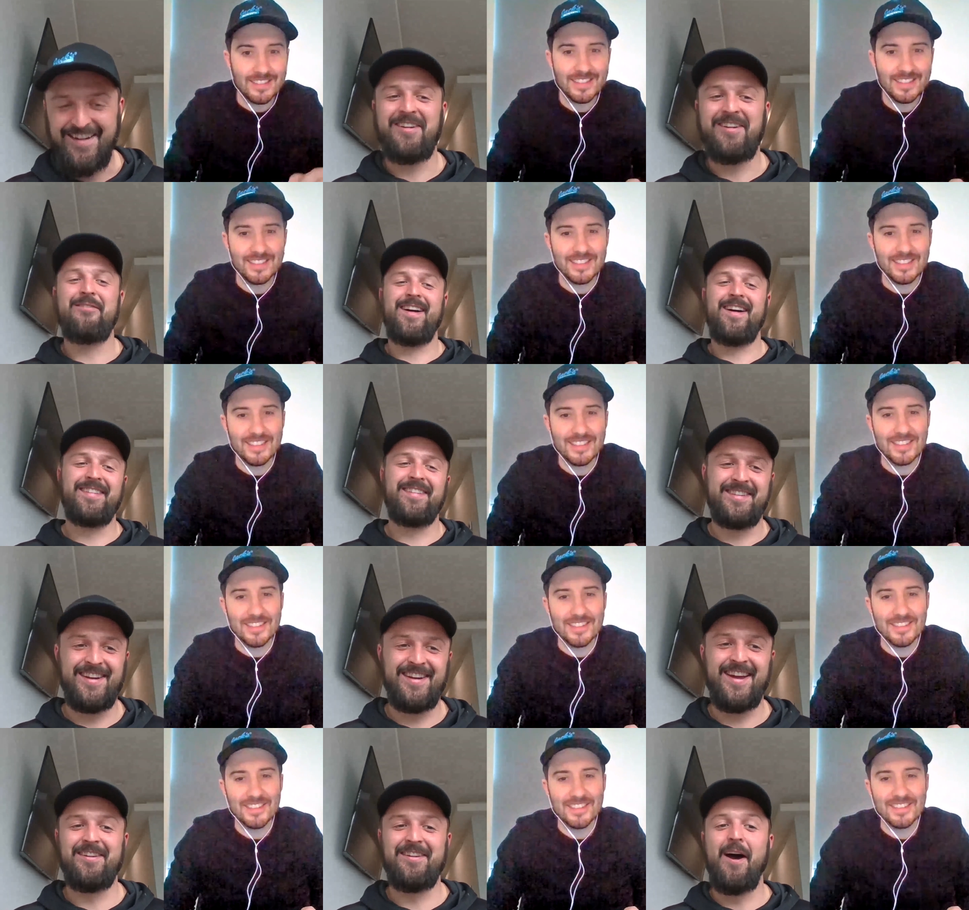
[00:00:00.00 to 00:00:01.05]
Speaker 1: Good
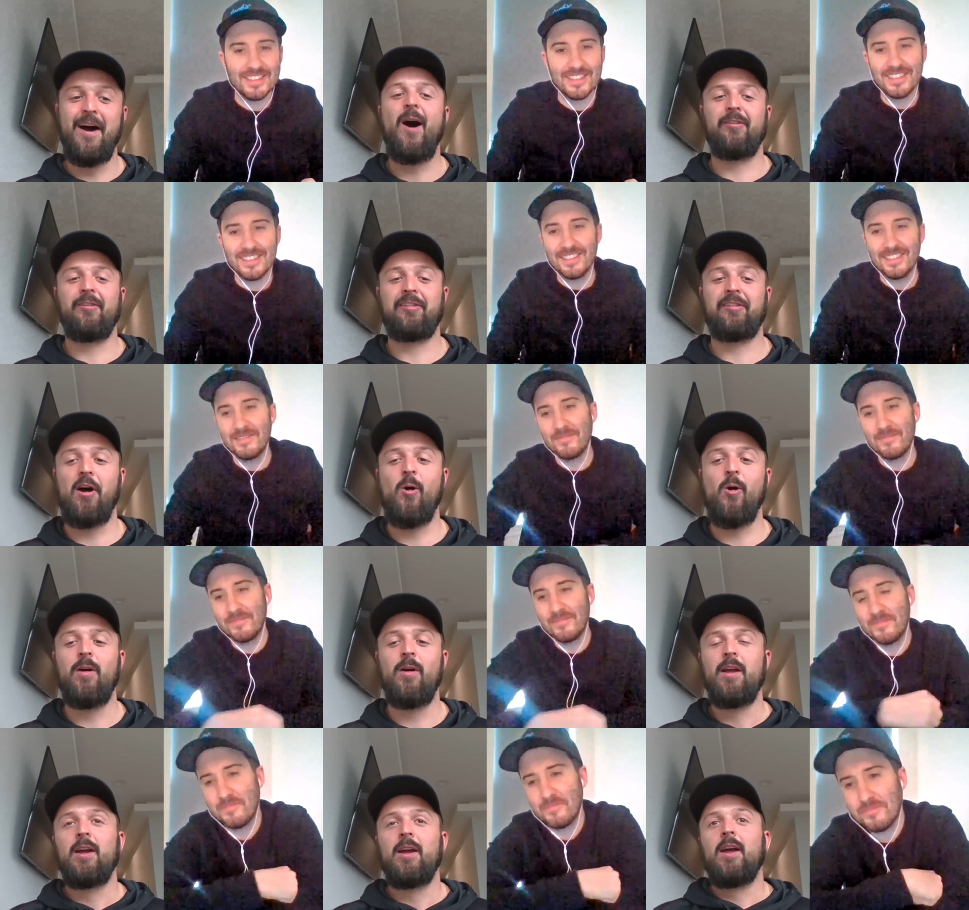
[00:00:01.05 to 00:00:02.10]
question. No.
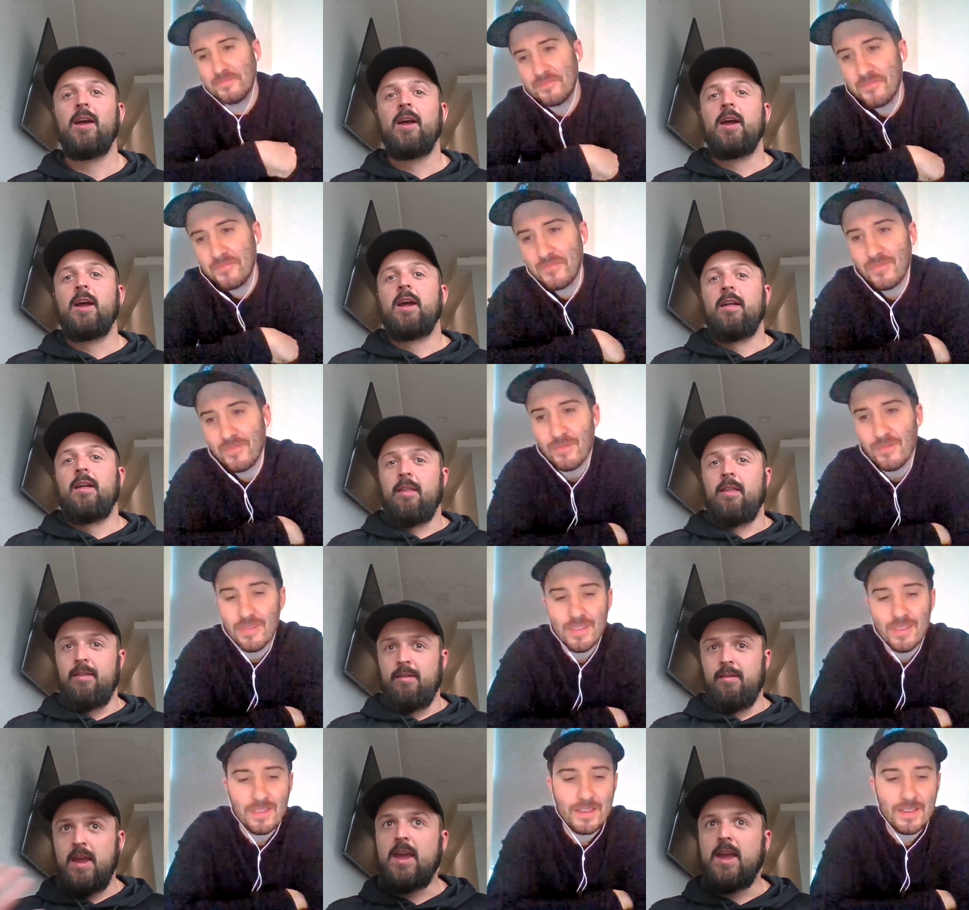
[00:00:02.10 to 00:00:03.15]
So
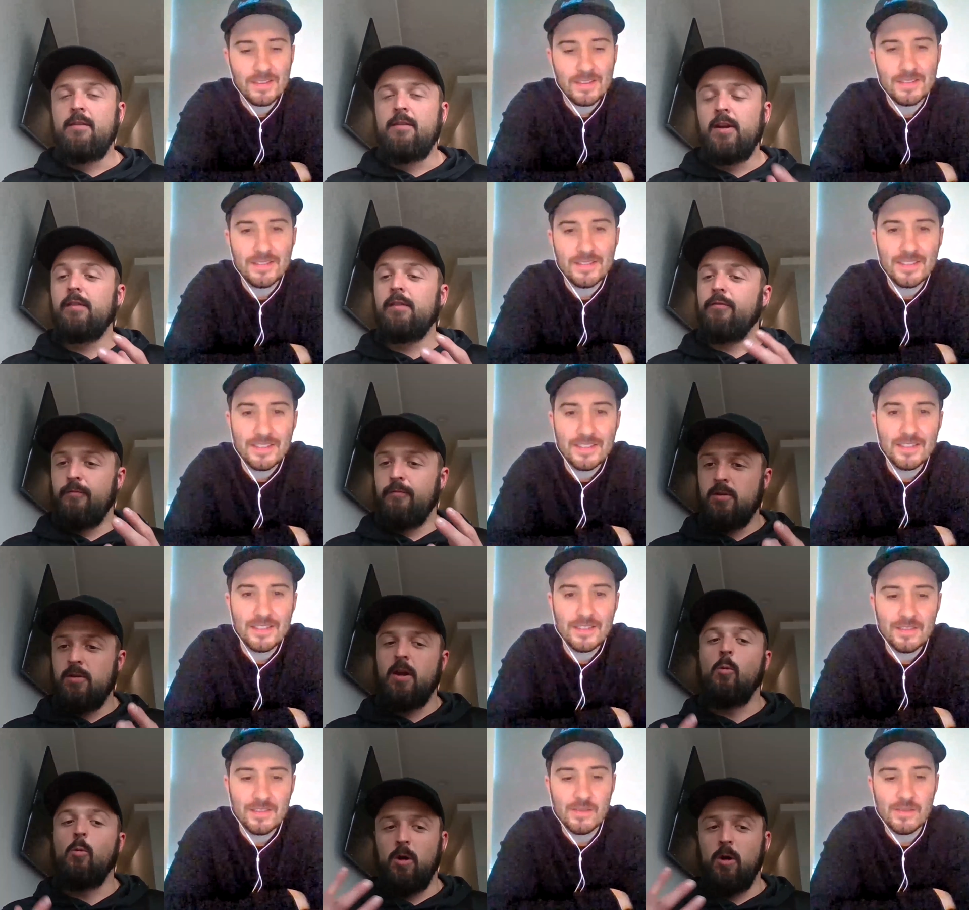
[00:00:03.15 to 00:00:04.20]
even if,
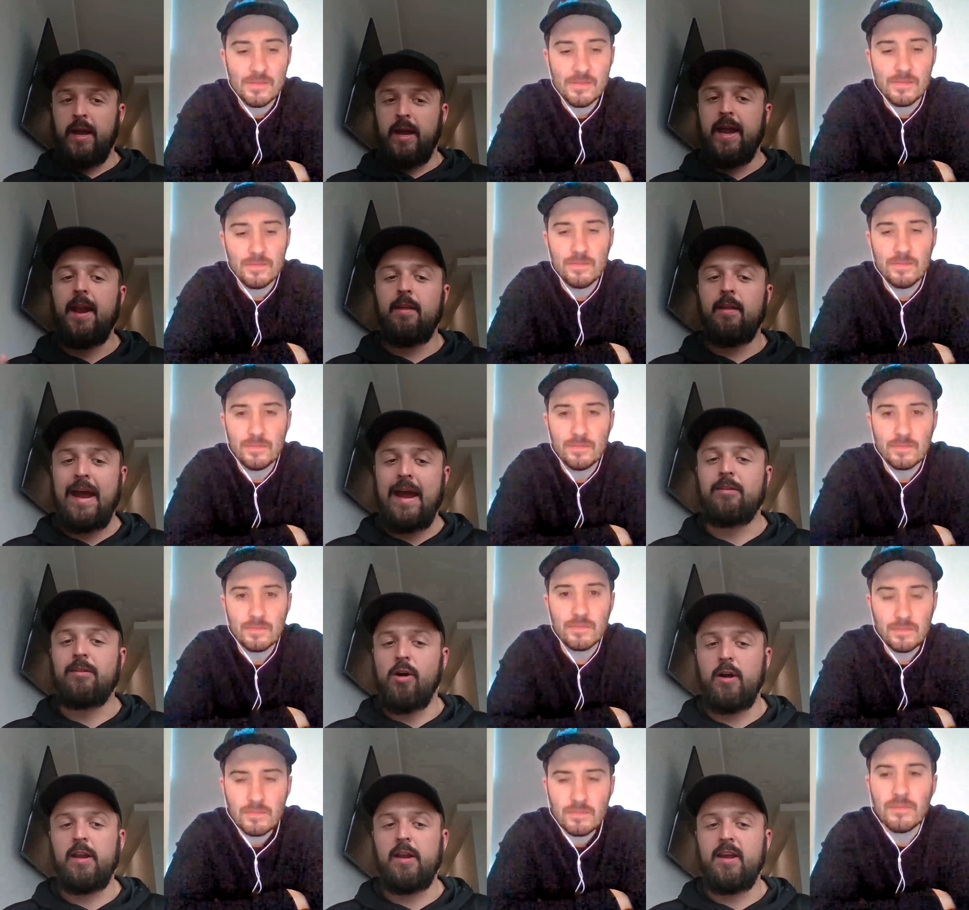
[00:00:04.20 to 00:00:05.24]
you know, we're hitting that
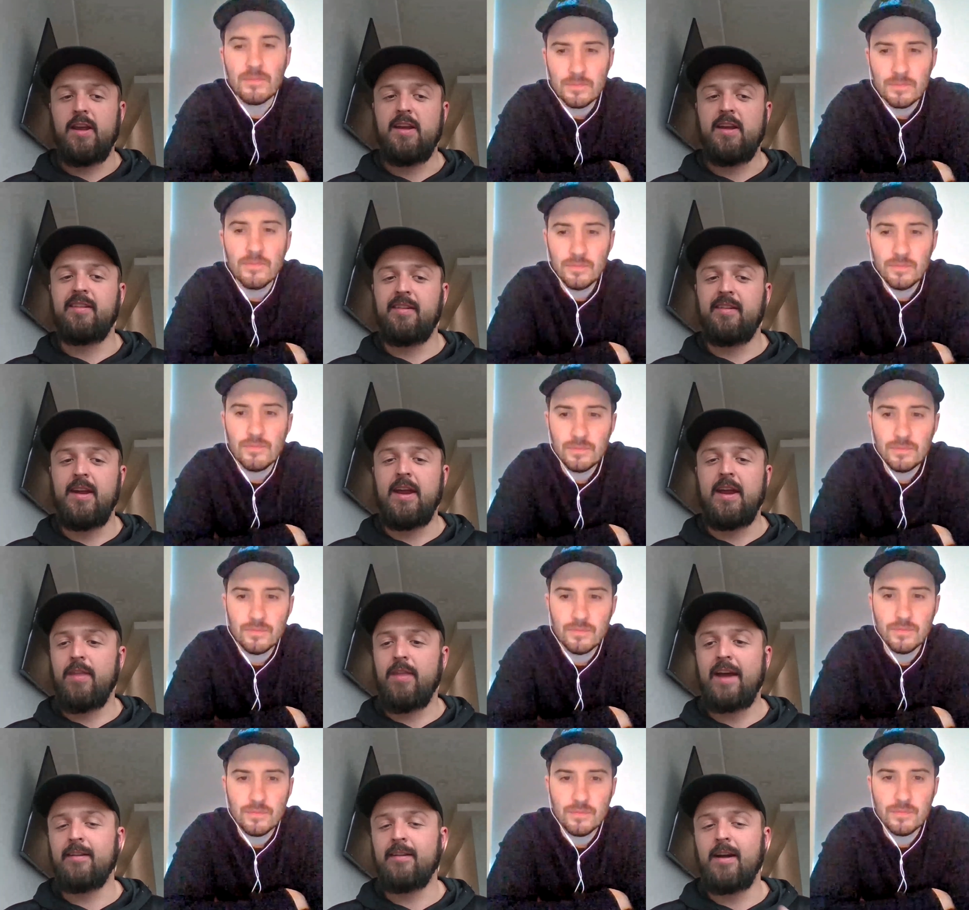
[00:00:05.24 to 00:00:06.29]
target E C,
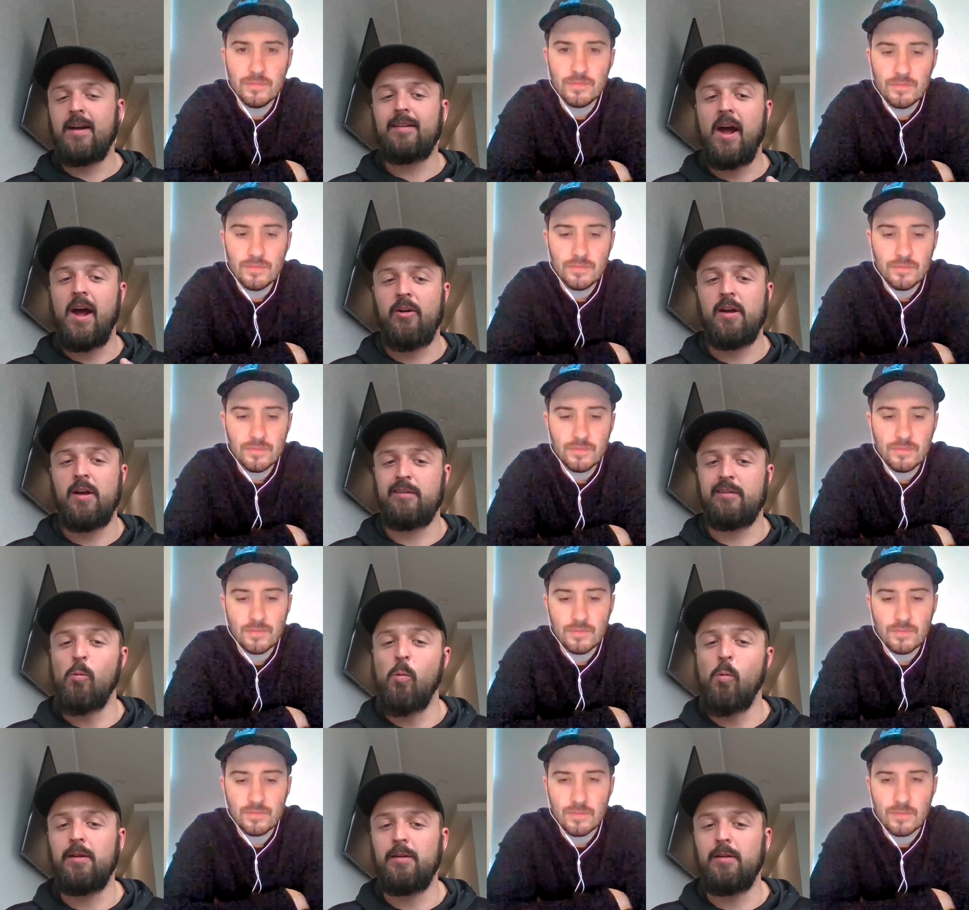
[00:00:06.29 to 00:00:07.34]
that's not telling us
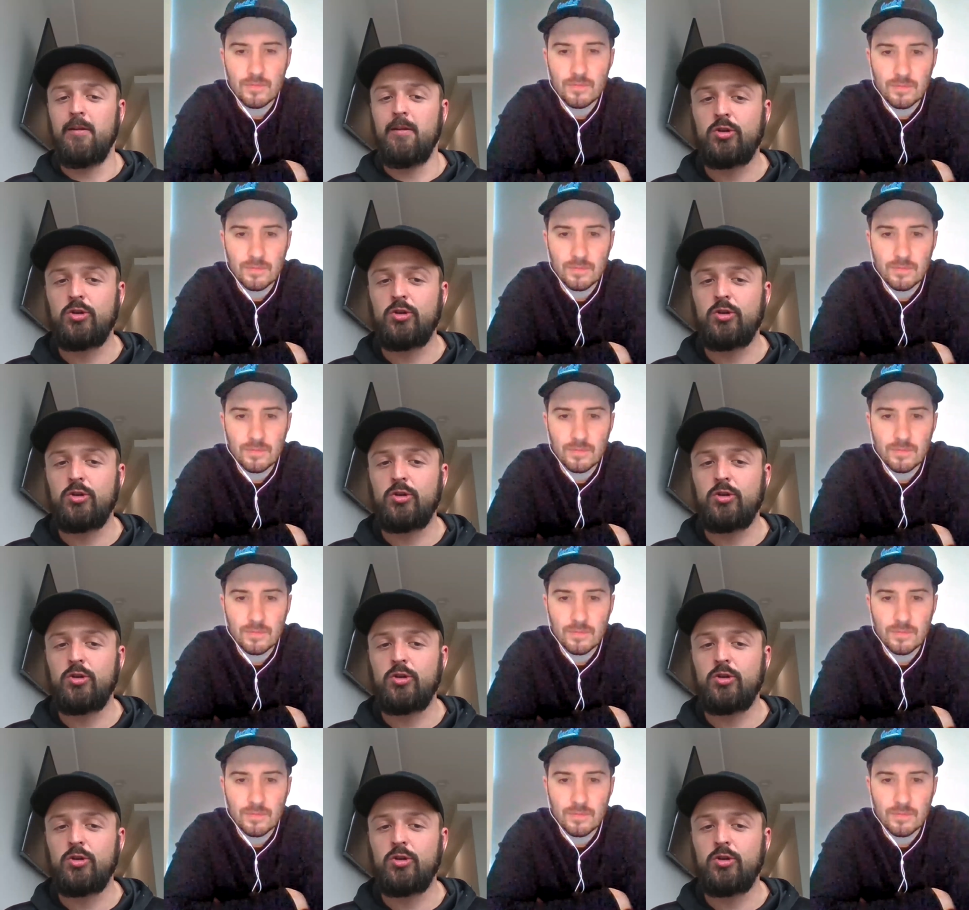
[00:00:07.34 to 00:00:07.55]
what